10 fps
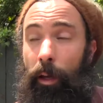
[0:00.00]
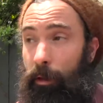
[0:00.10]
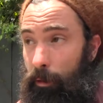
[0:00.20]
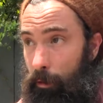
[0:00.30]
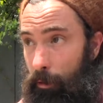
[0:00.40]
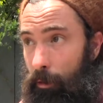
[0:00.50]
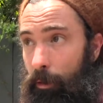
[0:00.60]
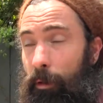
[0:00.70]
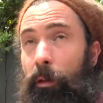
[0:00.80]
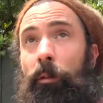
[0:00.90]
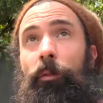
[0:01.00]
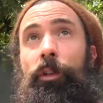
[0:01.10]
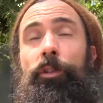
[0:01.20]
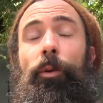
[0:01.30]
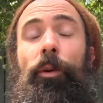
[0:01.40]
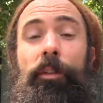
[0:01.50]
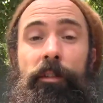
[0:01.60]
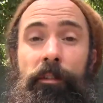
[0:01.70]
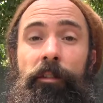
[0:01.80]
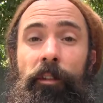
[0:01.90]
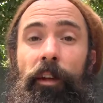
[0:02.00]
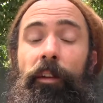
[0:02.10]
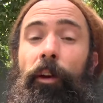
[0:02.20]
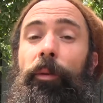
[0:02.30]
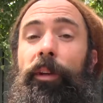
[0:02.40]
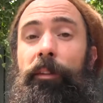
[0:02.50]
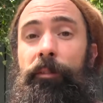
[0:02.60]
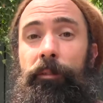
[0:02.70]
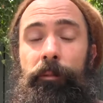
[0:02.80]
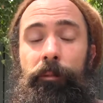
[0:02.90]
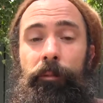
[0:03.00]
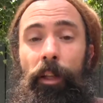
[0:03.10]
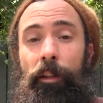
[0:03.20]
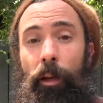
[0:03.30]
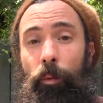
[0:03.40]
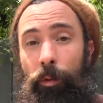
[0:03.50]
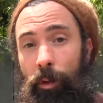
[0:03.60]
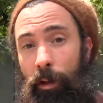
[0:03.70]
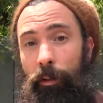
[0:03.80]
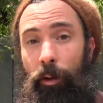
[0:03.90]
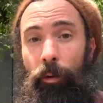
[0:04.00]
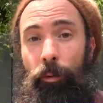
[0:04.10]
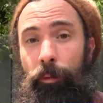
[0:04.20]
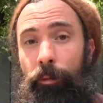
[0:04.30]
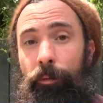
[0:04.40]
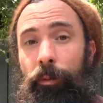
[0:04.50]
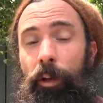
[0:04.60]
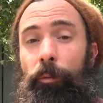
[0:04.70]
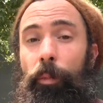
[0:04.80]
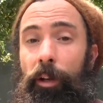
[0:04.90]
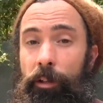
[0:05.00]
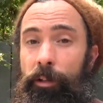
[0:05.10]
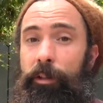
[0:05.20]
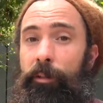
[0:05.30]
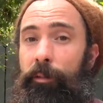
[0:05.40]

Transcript: And rejoice in knowing that they will not go unpunished.